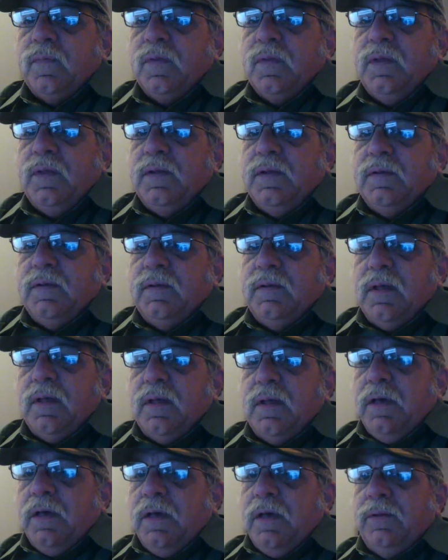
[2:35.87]
Well, that's
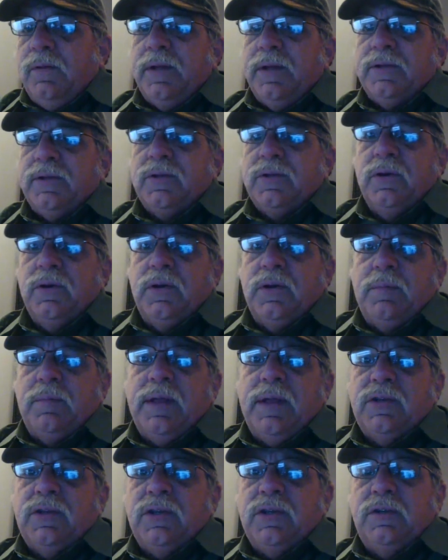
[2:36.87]
good. I'm glad she's finally
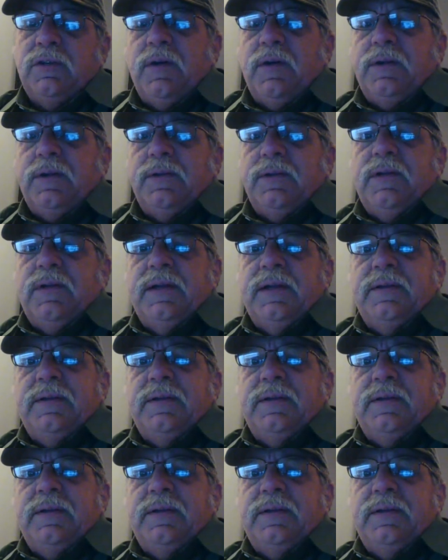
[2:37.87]
dying down because